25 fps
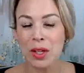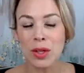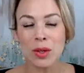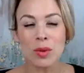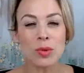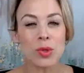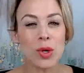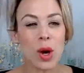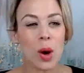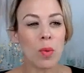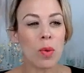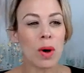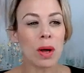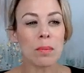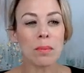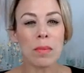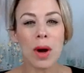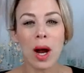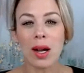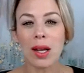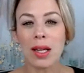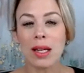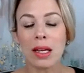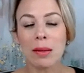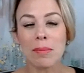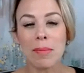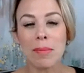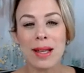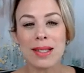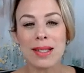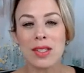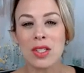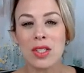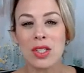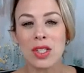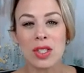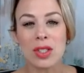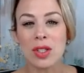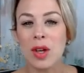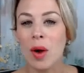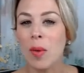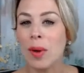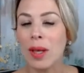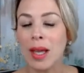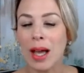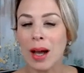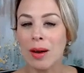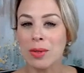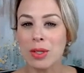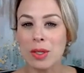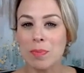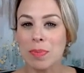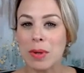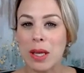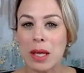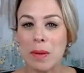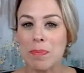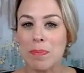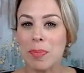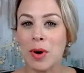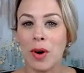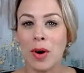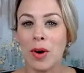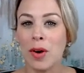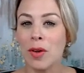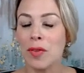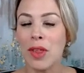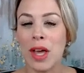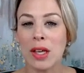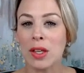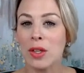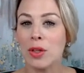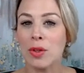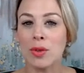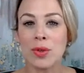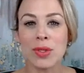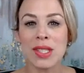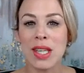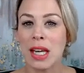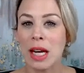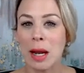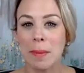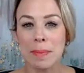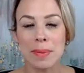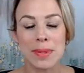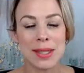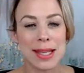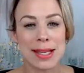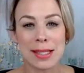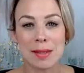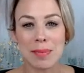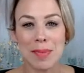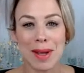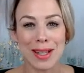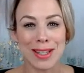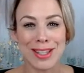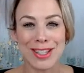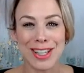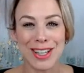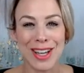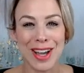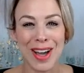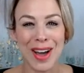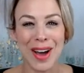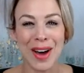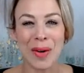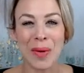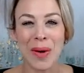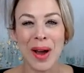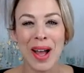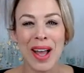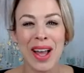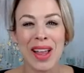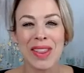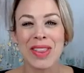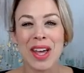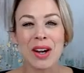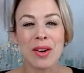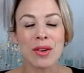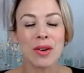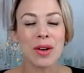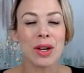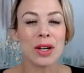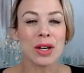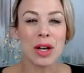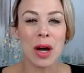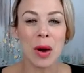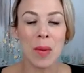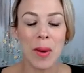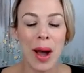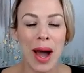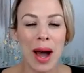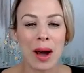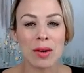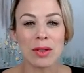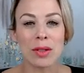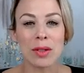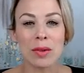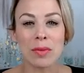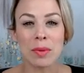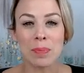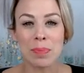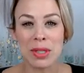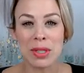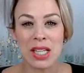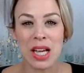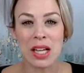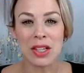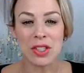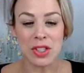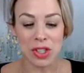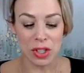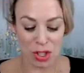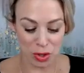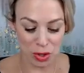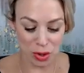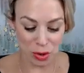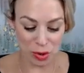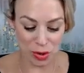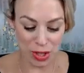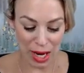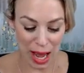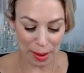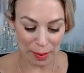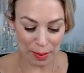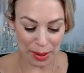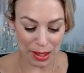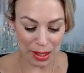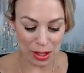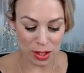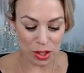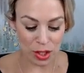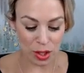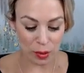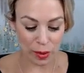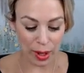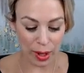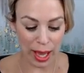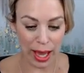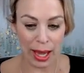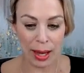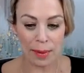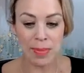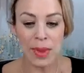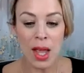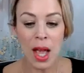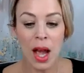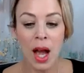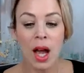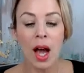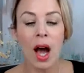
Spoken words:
You don't want marketing messages going out to people that you set up 6 months ago that are going to go out and potentially do damage, okay?